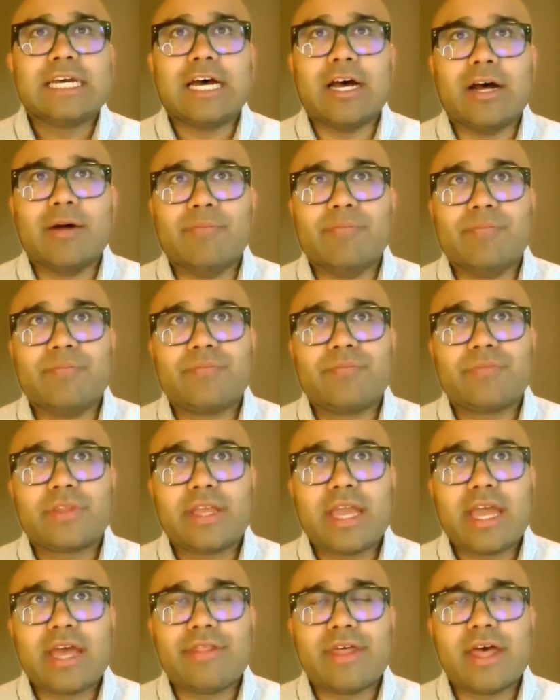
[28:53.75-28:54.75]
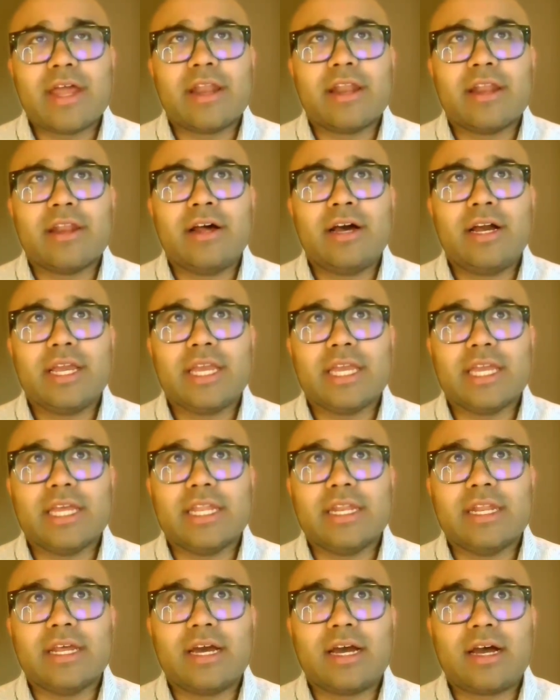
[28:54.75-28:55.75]
And then
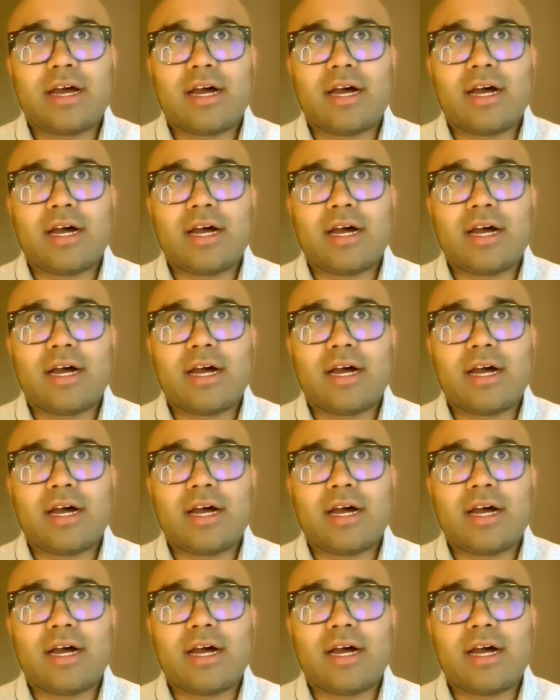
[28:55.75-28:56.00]
in